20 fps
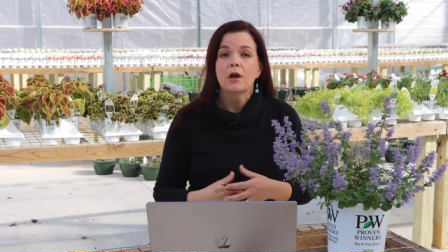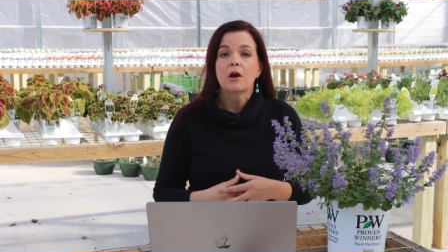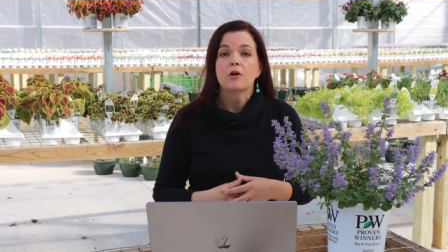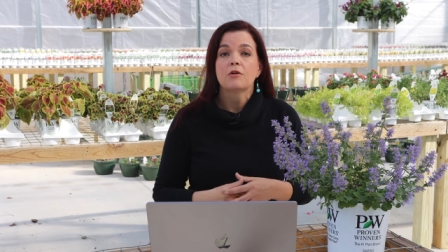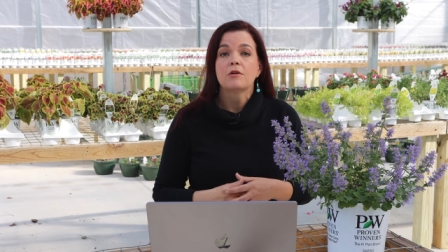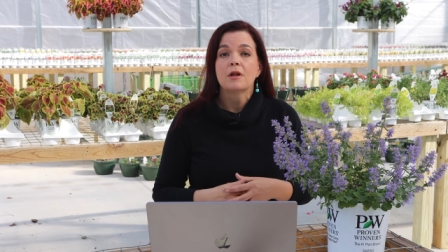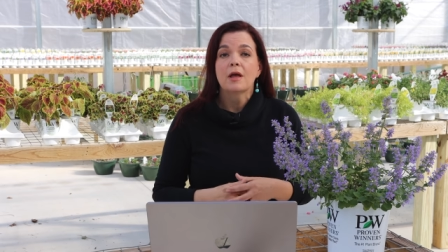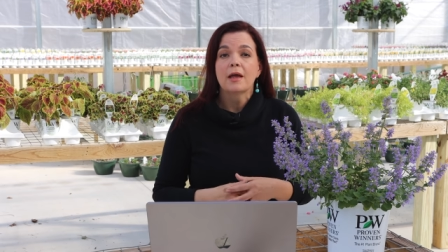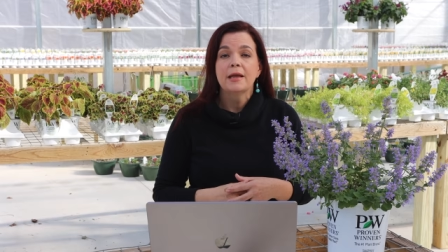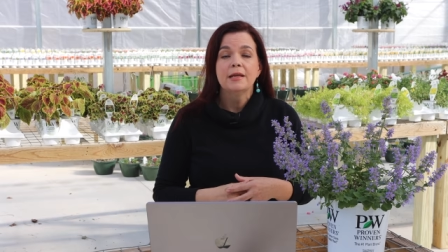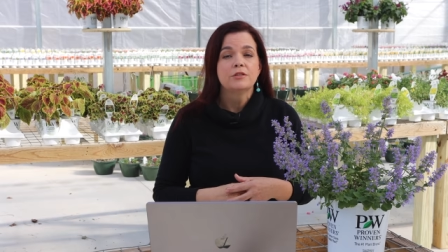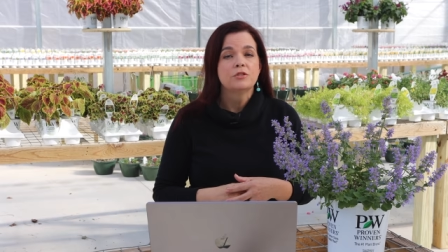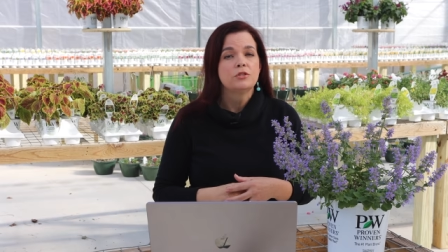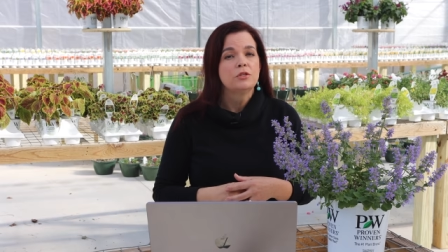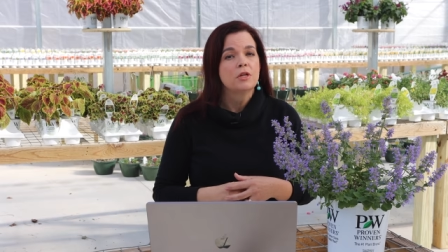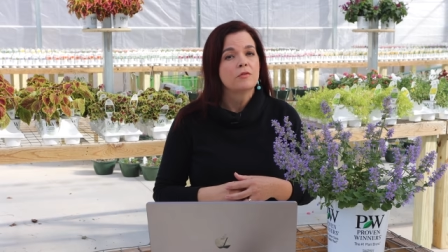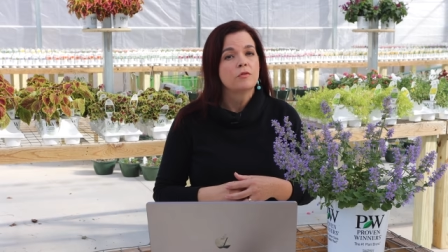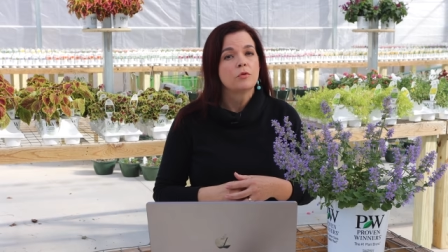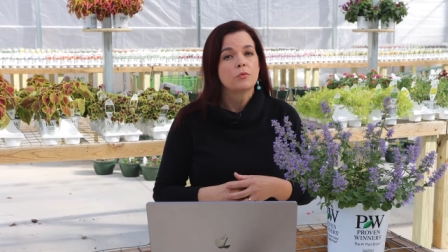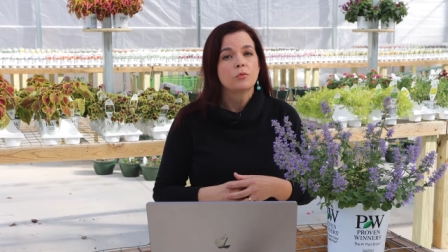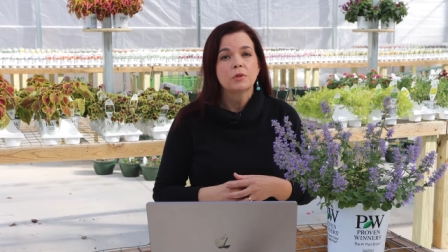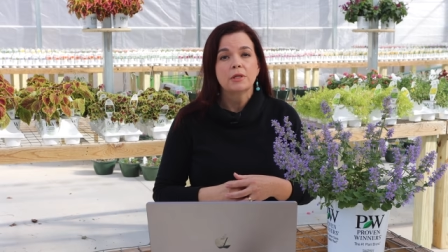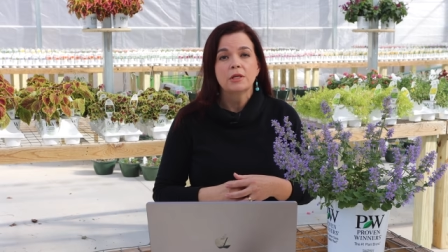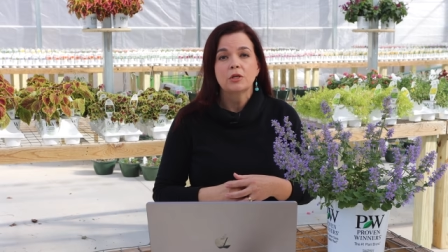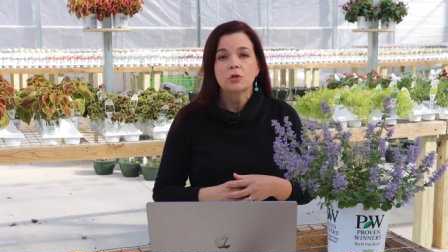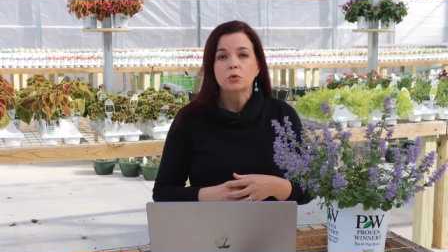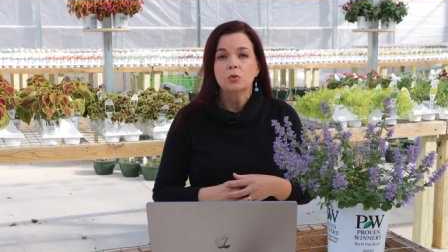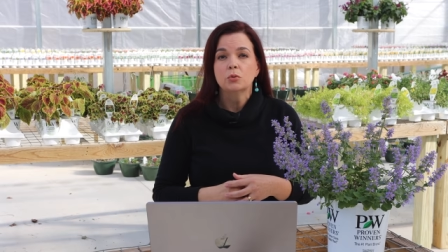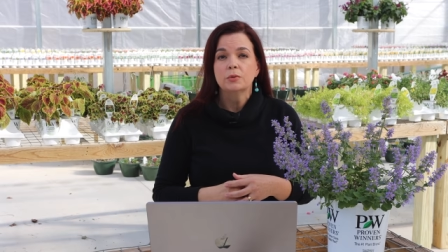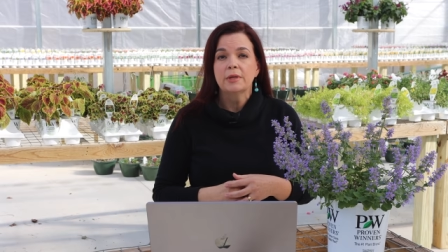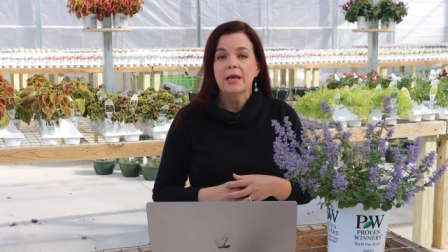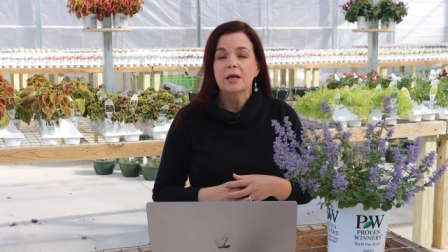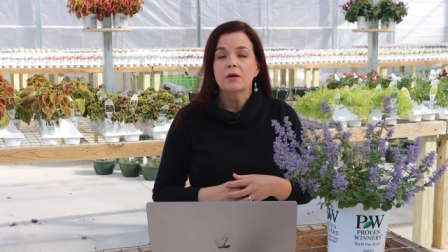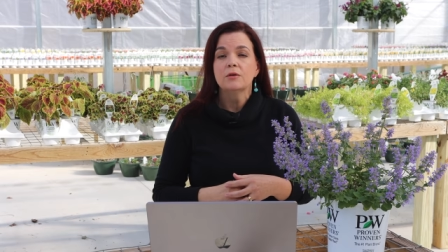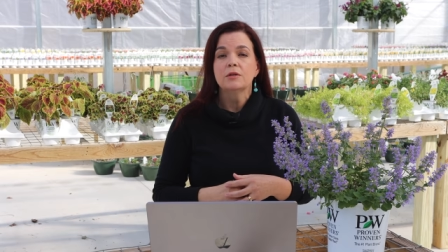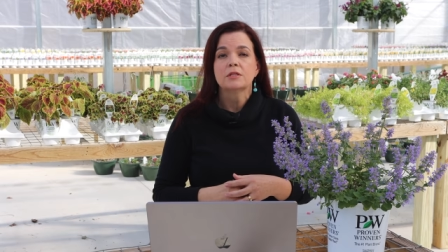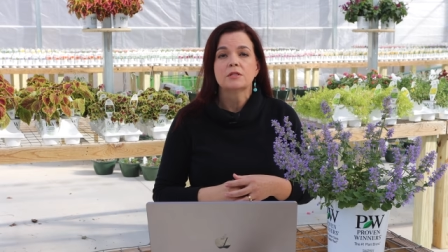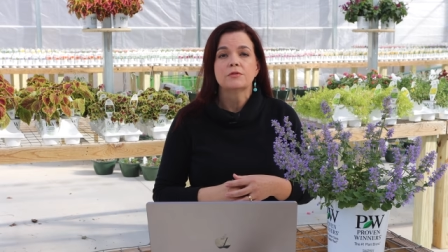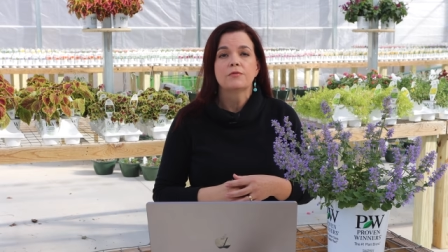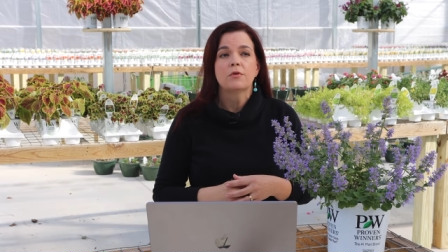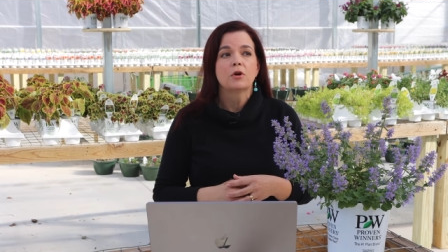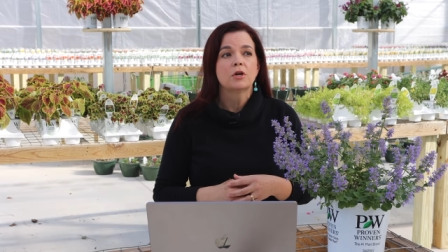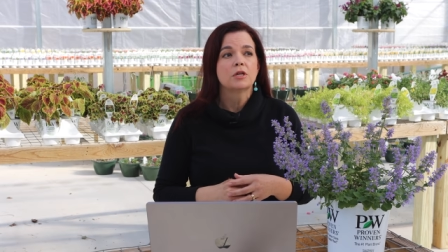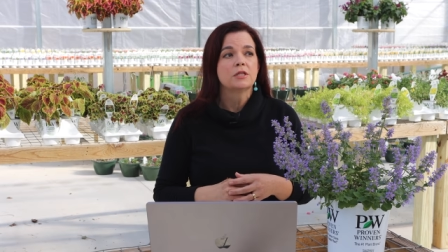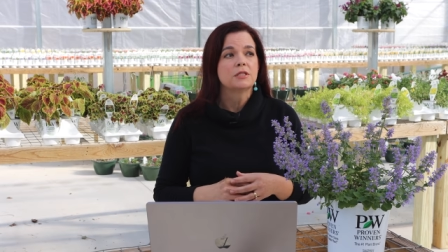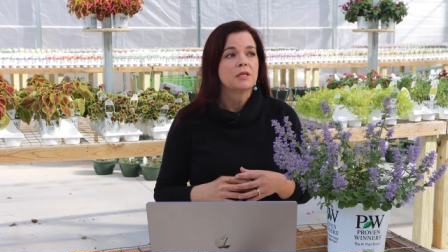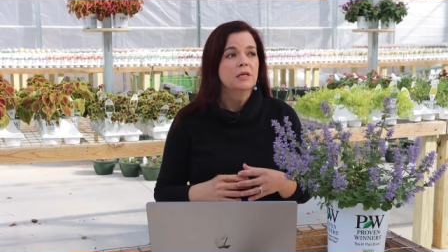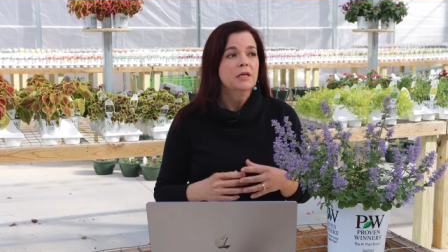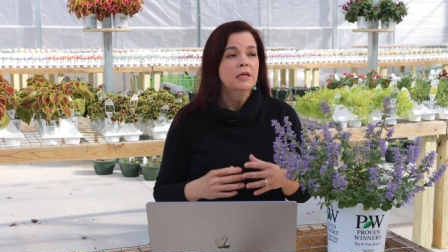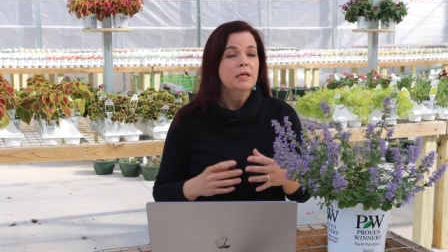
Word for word: our nights never really cool down as far as